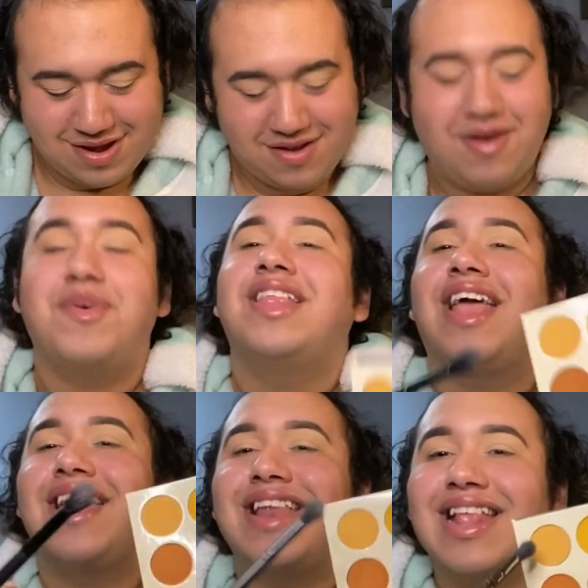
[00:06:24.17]
I'm gonna
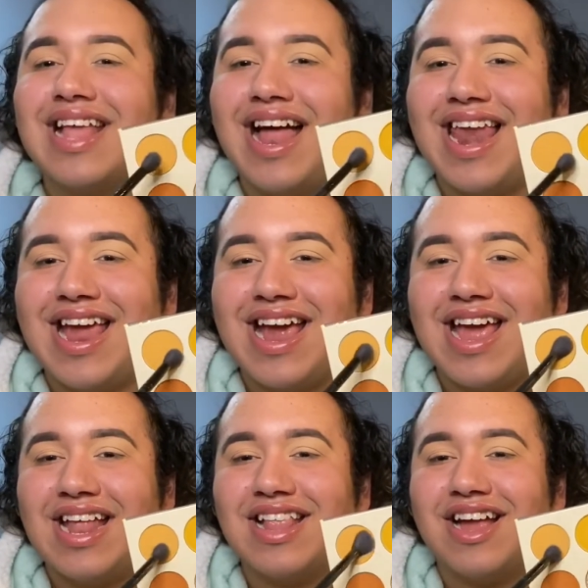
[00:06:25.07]
take this color
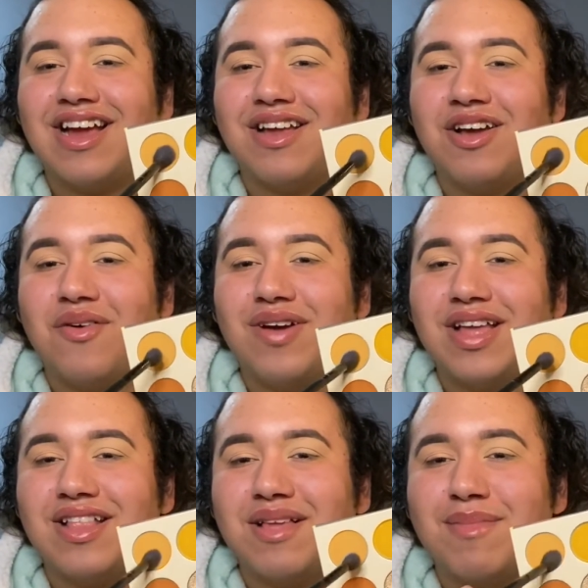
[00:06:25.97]
and start going
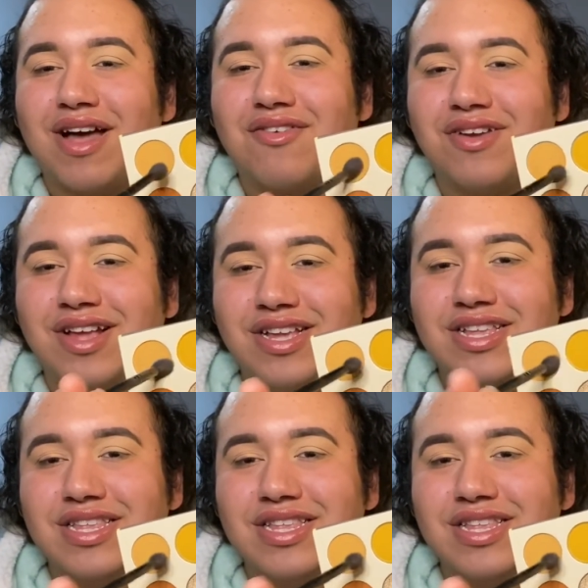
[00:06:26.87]
into my crease.